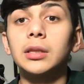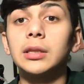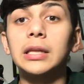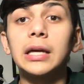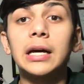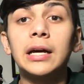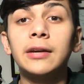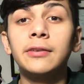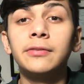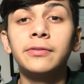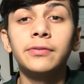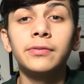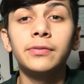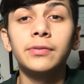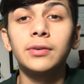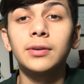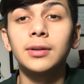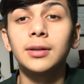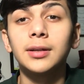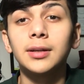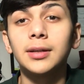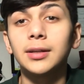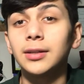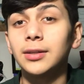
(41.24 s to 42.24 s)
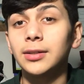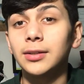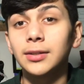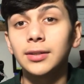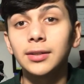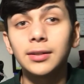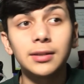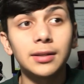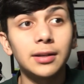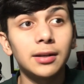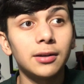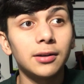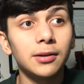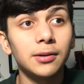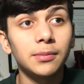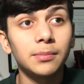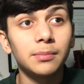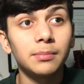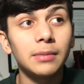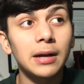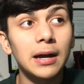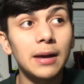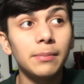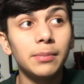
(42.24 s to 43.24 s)
life,
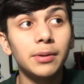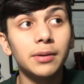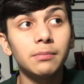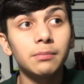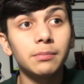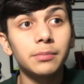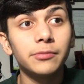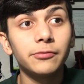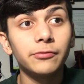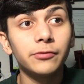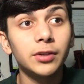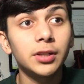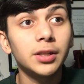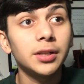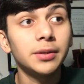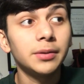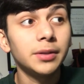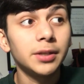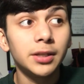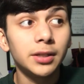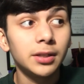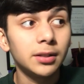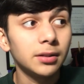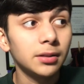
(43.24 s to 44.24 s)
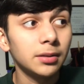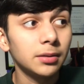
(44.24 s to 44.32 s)
I've been really